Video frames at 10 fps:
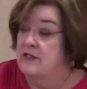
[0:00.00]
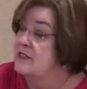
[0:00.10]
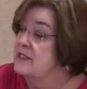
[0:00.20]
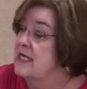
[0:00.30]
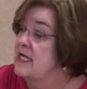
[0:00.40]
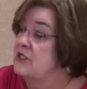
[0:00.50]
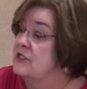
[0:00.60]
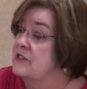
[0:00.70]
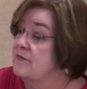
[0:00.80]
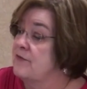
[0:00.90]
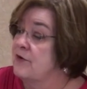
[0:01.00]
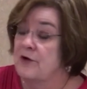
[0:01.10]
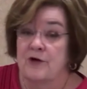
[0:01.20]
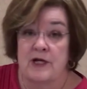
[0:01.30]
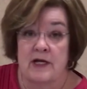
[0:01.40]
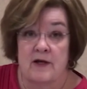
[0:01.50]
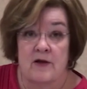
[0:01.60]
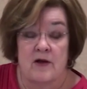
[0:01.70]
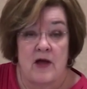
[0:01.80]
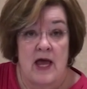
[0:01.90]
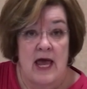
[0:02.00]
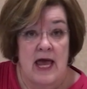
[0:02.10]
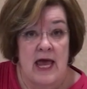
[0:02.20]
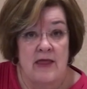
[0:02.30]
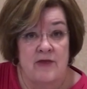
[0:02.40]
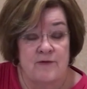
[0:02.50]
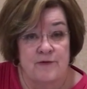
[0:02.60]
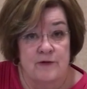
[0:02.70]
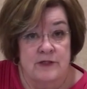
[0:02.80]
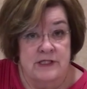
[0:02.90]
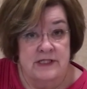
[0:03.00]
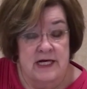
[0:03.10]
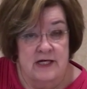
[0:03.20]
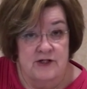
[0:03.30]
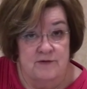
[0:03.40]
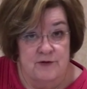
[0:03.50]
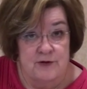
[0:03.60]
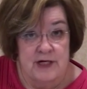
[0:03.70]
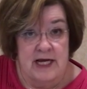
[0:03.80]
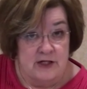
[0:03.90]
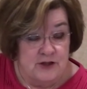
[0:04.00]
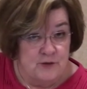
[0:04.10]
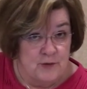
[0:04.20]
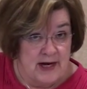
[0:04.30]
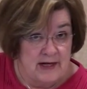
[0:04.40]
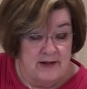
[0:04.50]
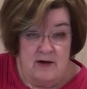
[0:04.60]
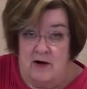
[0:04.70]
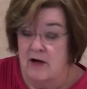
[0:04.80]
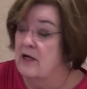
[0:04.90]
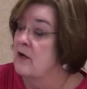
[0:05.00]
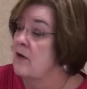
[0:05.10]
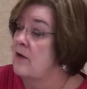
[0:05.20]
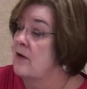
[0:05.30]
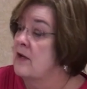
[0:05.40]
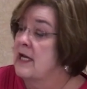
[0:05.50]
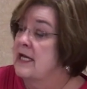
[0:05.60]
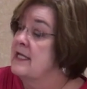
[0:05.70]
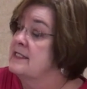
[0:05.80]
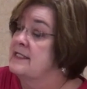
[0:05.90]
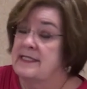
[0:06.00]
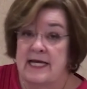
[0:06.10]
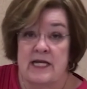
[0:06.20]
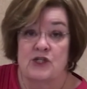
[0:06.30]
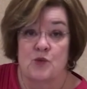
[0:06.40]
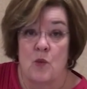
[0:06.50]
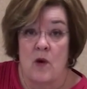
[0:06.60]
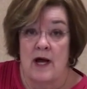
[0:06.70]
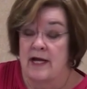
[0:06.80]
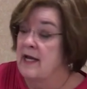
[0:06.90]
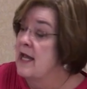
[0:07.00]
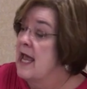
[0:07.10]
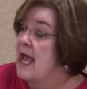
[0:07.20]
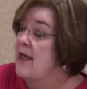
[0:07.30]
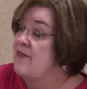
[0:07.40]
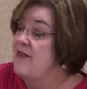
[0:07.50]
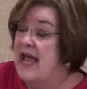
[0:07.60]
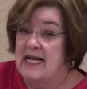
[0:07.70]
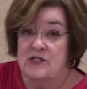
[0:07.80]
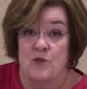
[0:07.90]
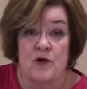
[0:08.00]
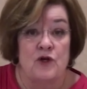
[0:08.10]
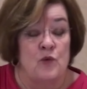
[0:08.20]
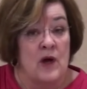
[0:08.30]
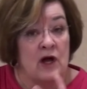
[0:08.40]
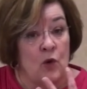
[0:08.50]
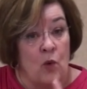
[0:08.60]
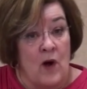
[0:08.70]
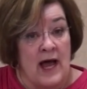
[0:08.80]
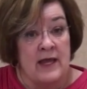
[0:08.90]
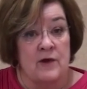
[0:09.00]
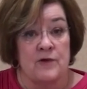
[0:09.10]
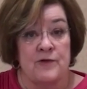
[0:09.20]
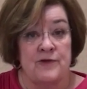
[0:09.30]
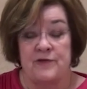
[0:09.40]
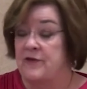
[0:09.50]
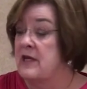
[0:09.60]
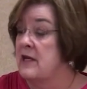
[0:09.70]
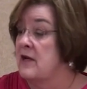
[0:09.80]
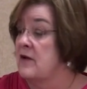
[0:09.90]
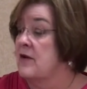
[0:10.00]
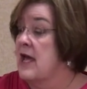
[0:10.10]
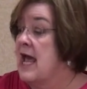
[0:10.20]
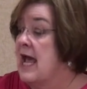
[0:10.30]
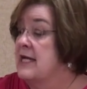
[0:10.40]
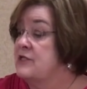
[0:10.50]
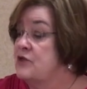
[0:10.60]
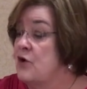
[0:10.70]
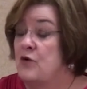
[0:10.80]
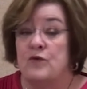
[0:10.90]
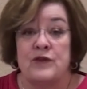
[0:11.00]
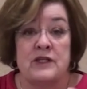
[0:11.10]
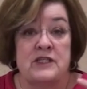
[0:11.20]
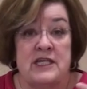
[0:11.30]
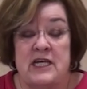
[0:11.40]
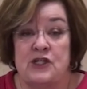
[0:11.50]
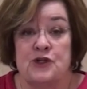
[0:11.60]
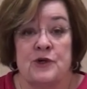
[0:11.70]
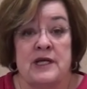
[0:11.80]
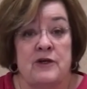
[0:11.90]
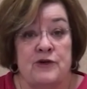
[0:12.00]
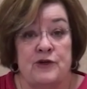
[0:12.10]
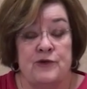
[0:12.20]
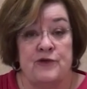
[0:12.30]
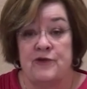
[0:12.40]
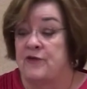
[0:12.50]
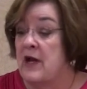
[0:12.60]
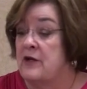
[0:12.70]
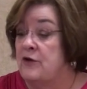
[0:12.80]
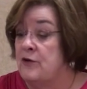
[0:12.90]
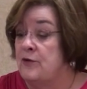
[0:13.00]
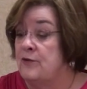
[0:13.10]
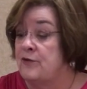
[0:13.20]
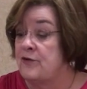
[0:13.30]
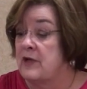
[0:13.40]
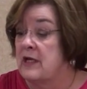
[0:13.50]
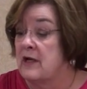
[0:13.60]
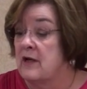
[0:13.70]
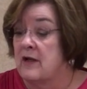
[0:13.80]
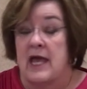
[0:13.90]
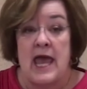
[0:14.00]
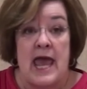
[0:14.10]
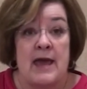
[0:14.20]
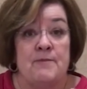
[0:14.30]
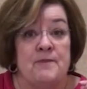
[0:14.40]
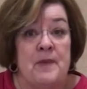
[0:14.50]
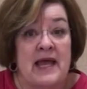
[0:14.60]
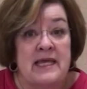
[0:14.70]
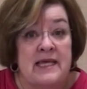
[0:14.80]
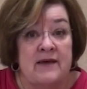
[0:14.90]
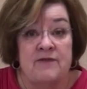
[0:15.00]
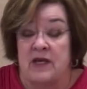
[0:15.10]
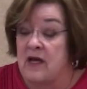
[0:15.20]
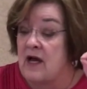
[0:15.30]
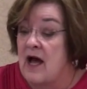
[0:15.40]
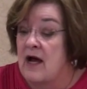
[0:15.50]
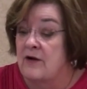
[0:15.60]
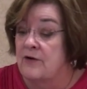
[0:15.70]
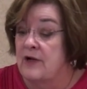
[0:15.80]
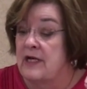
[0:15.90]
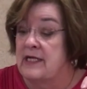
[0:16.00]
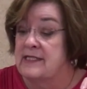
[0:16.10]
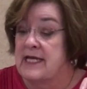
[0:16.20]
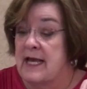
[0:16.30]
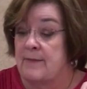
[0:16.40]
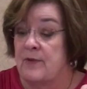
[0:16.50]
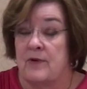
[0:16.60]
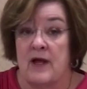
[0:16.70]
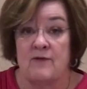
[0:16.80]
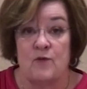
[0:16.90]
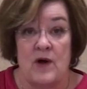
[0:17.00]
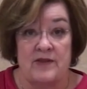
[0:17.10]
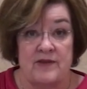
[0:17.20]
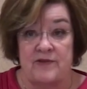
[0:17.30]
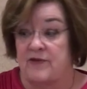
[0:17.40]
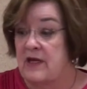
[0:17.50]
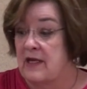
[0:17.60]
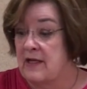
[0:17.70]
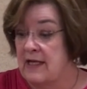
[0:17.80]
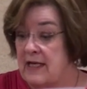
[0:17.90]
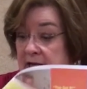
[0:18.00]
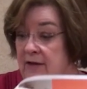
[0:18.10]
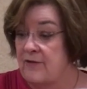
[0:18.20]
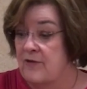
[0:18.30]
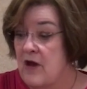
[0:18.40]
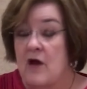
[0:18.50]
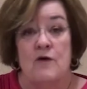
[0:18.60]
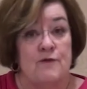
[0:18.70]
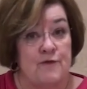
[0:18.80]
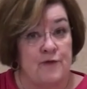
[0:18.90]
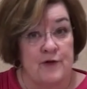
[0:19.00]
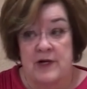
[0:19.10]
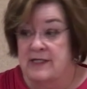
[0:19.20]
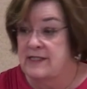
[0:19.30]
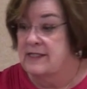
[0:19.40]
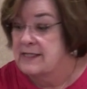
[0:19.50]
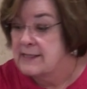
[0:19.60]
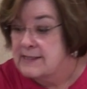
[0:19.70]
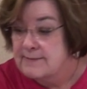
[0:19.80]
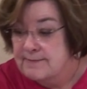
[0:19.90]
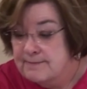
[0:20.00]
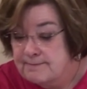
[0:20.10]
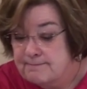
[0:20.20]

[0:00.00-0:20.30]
the stages of learning. And the first stage of learning, as you read in the article, is stage one. And that's where you acquire the skill. And so the teacher introduces a new skill and by giving concrete example of what the skill is. For instance,